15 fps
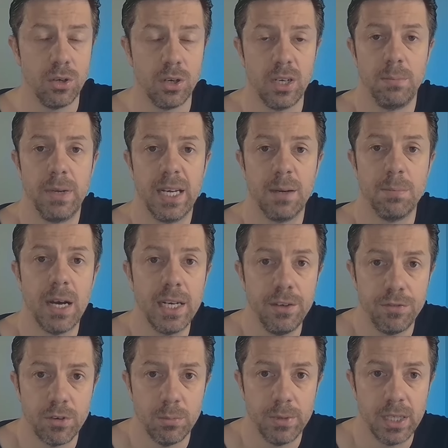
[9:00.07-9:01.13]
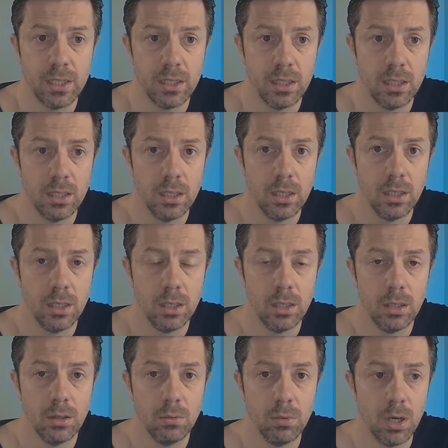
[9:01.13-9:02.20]
can make money from it,
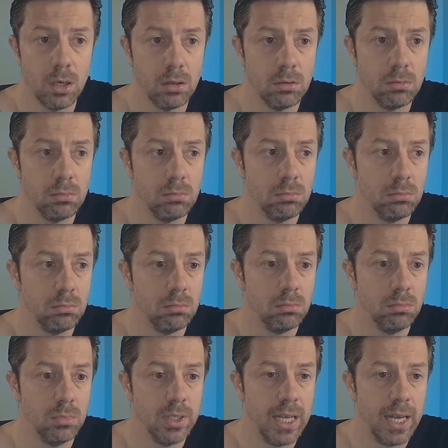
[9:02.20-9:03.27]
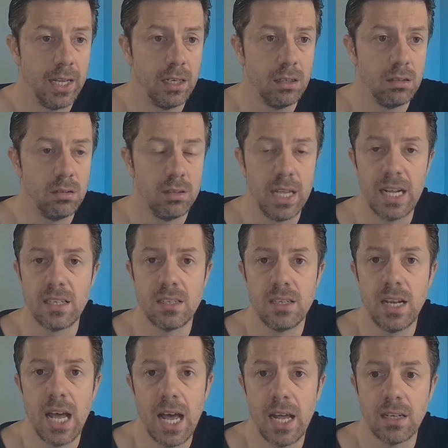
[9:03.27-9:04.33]
well, then that's
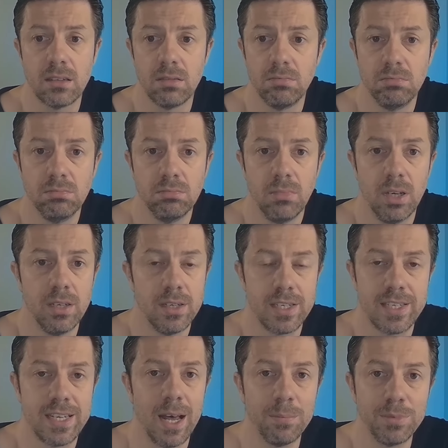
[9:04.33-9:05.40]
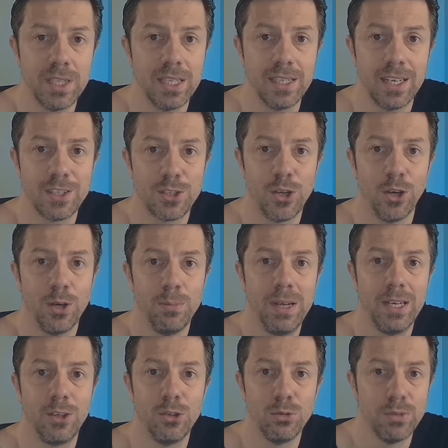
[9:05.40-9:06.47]
not something that's going to
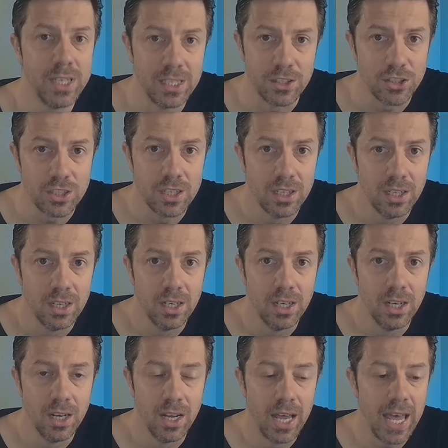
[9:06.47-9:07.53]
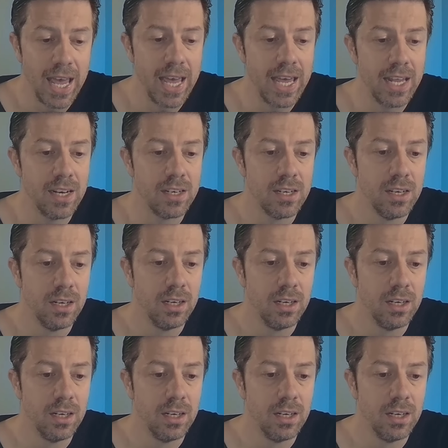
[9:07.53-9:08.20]
make you rich. And